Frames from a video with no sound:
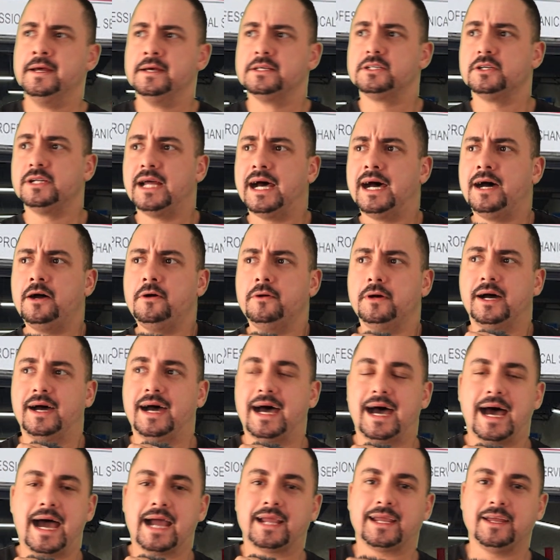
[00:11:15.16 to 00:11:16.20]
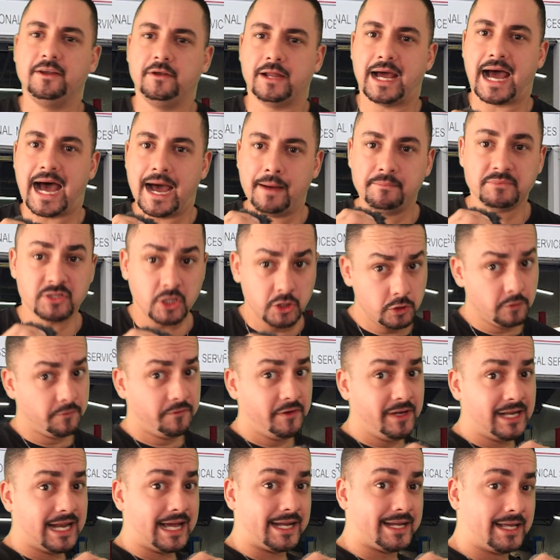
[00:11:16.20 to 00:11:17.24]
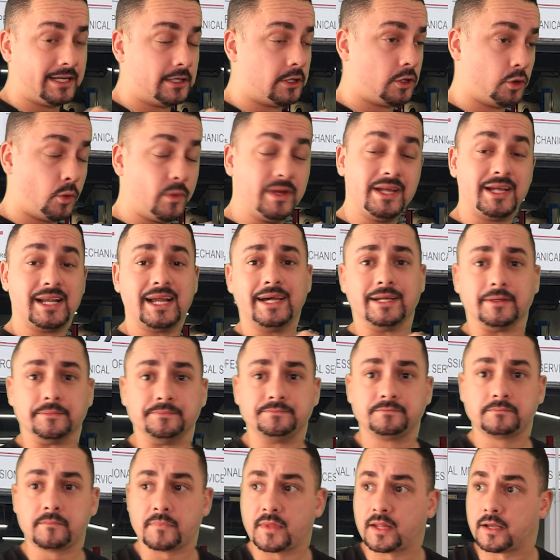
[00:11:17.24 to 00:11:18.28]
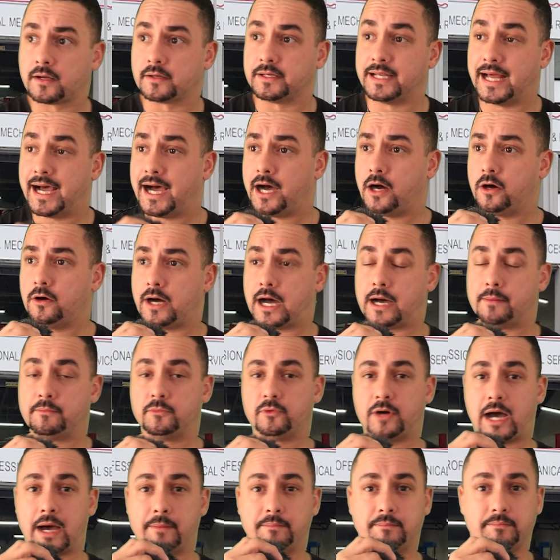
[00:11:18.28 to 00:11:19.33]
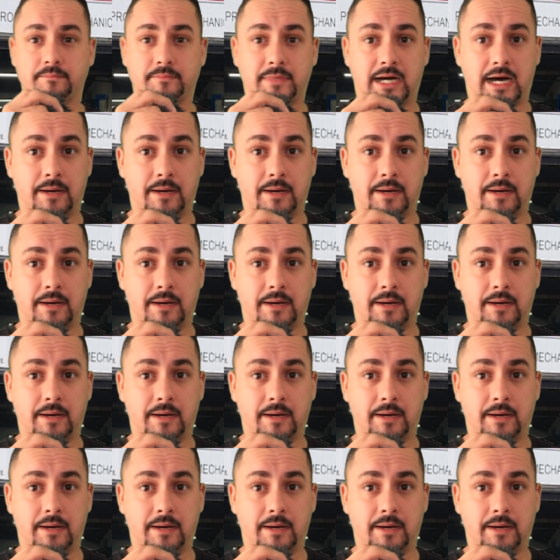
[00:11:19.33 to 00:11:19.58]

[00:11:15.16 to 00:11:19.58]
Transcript: So now I can I'm starting to feel like an annoying client now I'm, I'm,